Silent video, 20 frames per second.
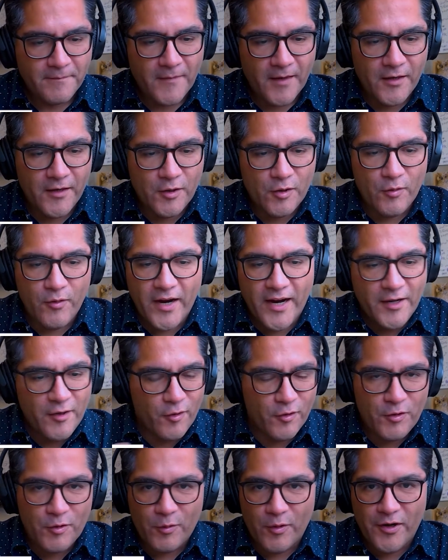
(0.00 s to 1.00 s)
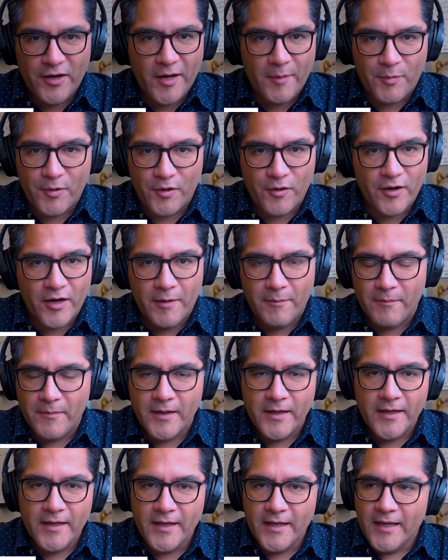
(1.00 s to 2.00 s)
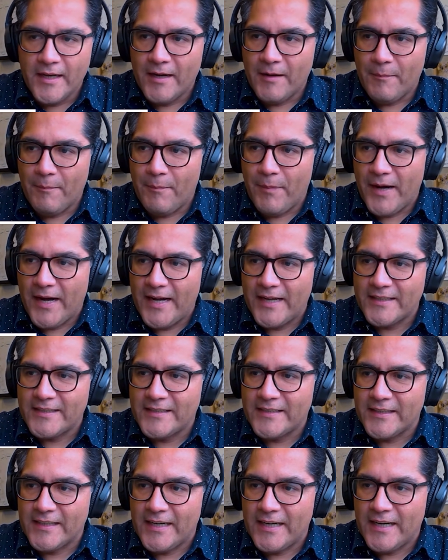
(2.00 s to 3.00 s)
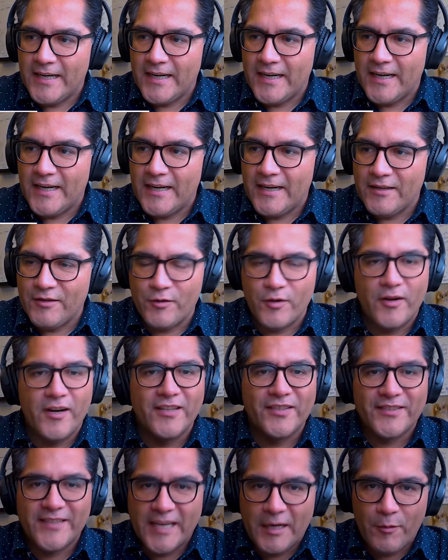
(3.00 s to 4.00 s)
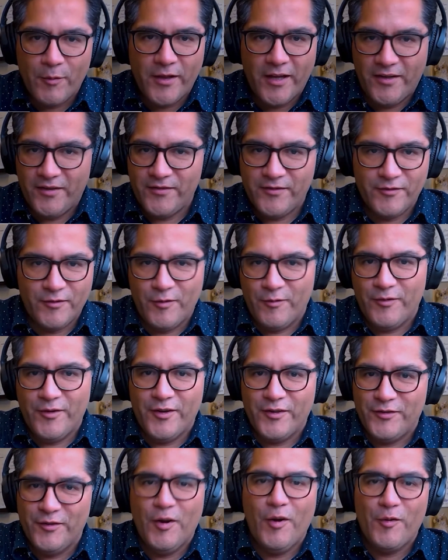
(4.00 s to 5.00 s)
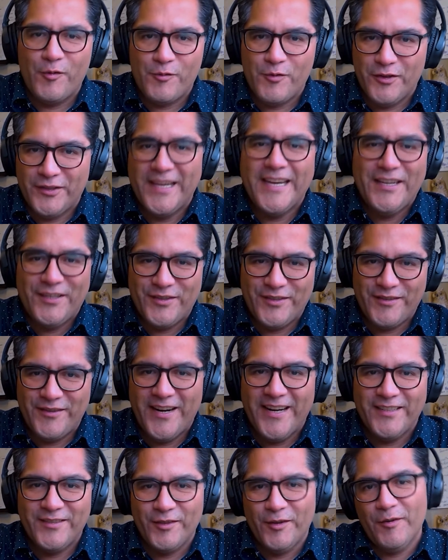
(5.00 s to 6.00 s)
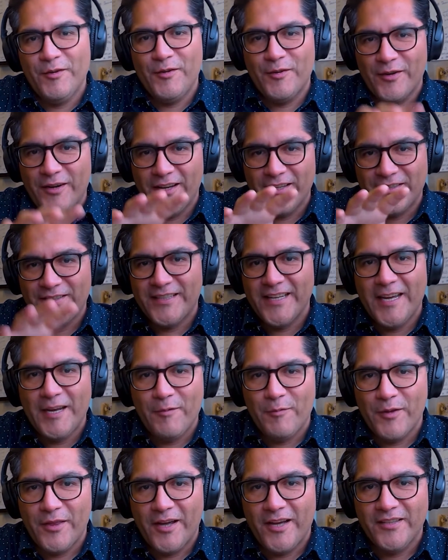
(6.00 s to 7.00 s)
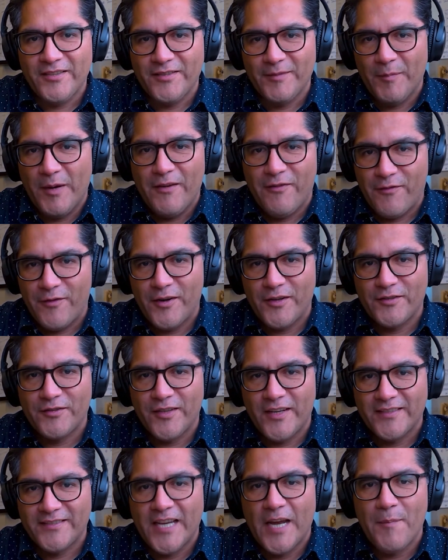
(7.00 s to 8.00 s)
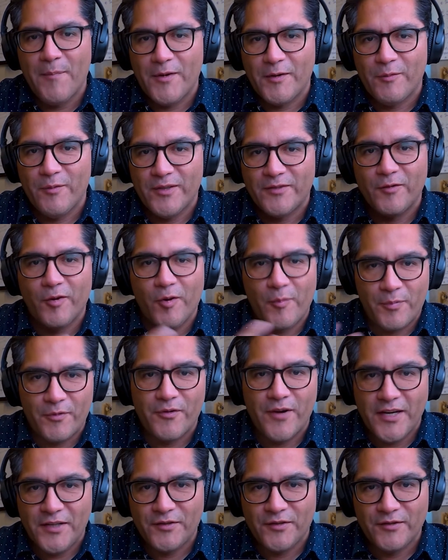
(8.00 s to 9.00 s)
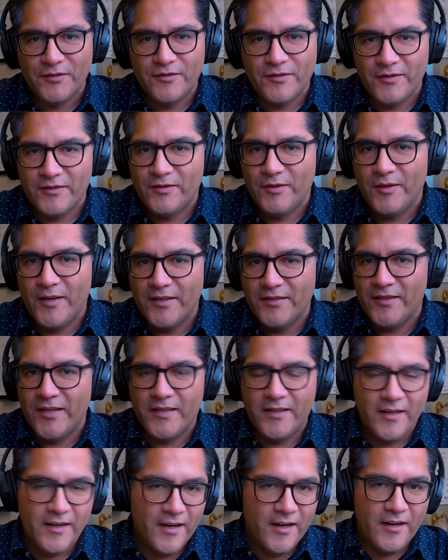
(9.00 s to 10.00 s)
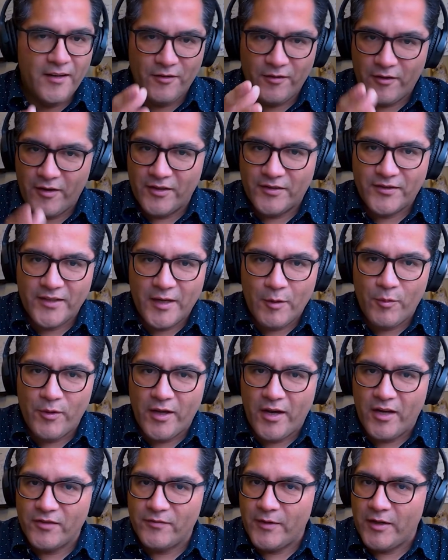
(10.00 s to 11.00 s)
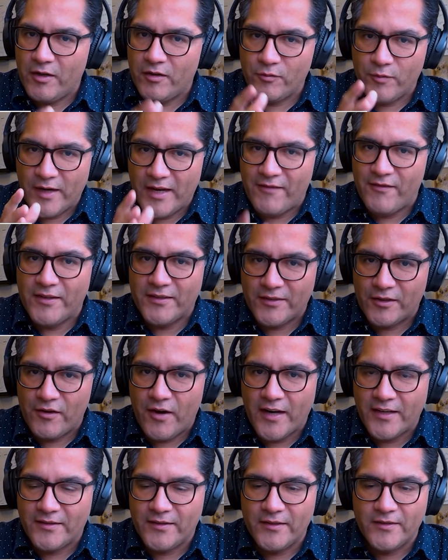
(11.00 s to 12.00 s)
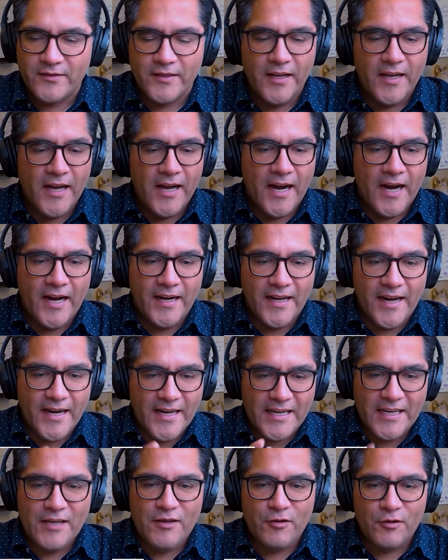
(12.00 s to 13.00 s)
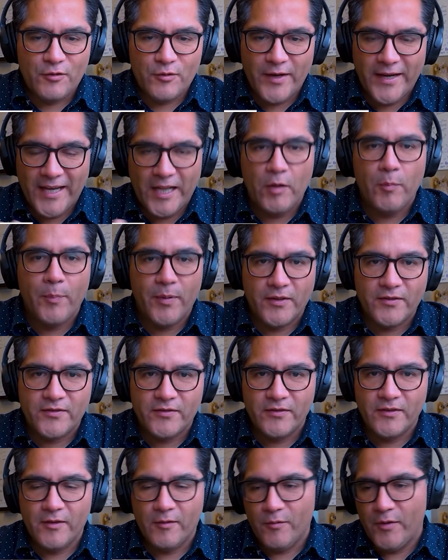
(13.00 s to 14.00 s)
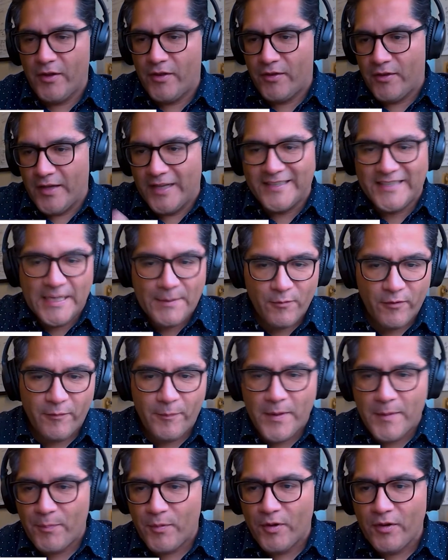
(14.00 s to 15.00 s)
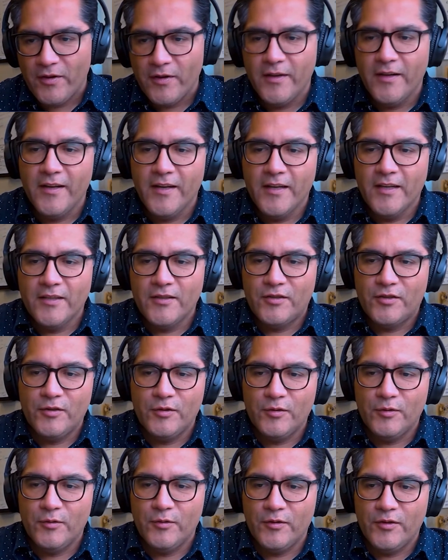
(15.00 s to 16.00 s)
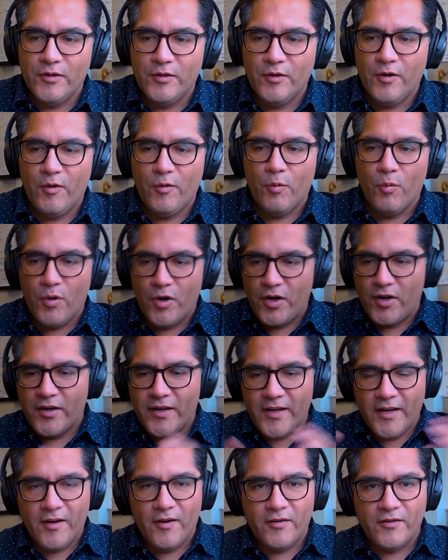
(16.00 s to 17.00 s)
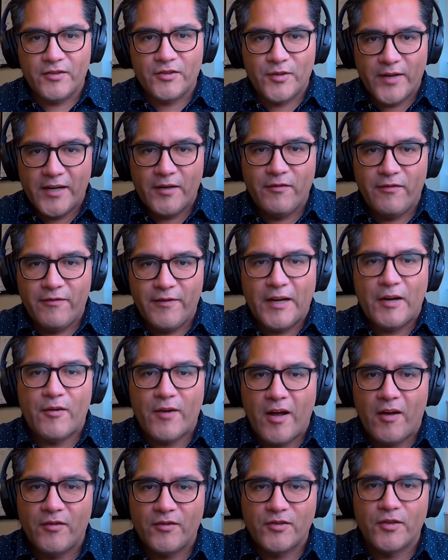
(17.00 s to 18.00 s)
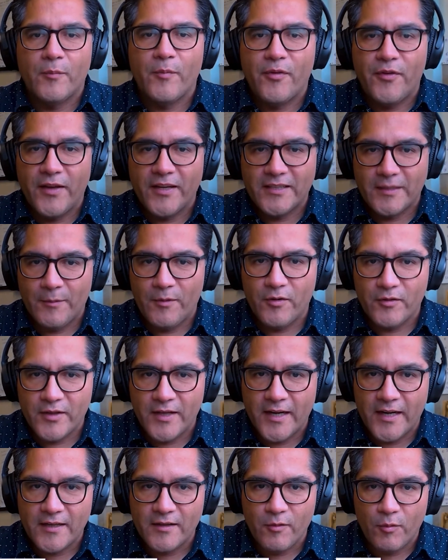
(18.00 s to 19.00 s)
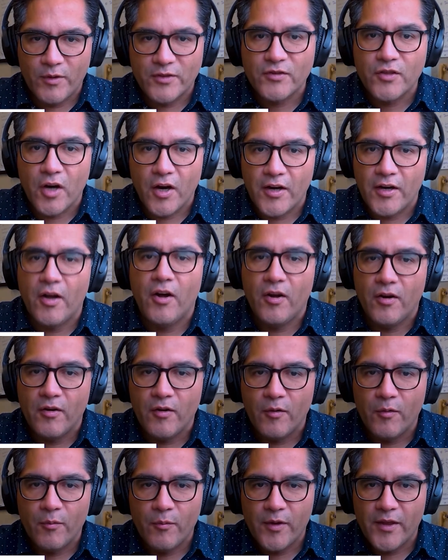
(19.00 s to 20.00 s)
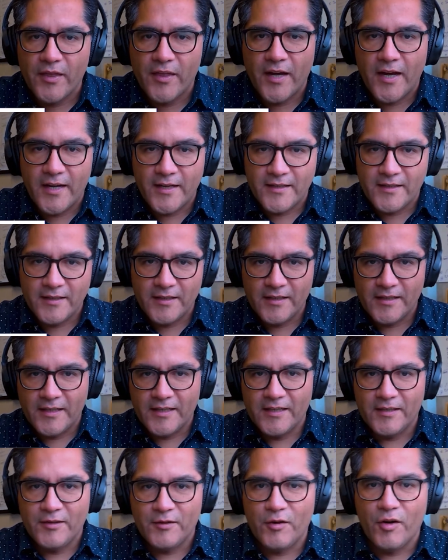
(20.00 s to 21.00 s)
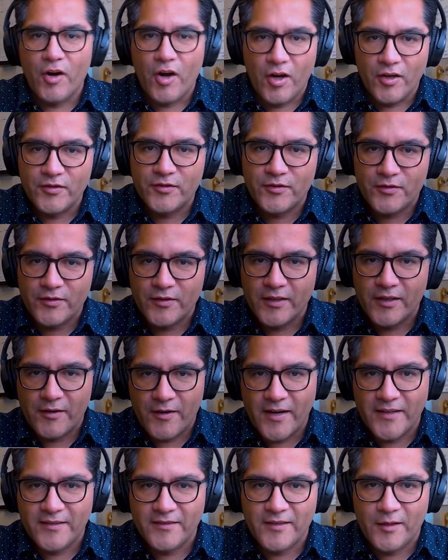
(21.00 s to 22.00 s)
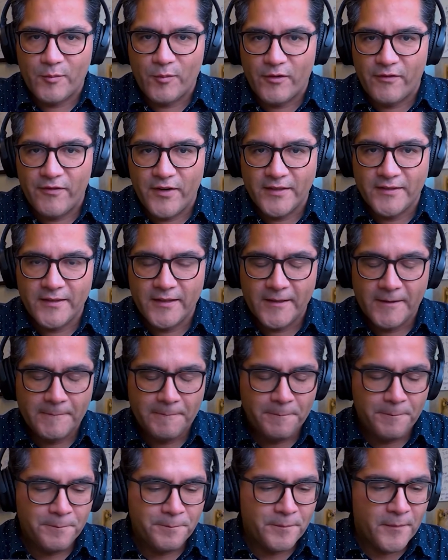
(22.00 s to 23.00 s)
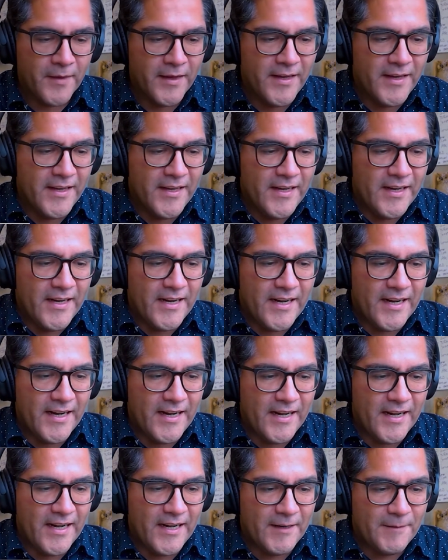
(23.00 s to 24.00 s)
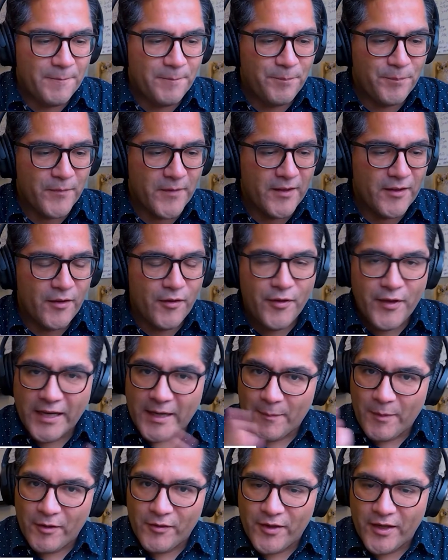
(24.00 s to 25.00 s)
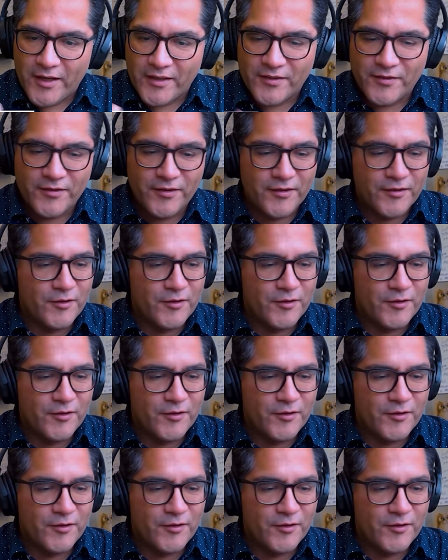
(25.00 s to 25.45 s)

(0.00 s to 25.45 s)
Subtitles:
I know you are in a program, but you're going to stay with us. So there's no rotation, right? So you're going to stay with us. My first assignment was operations. So he said, you're going to stay with us because we have this crisis, and I need you to help us with a team of people to, work on trying to figure out some things about that, what's going on with that, cost crisis that we're facing. Think about this.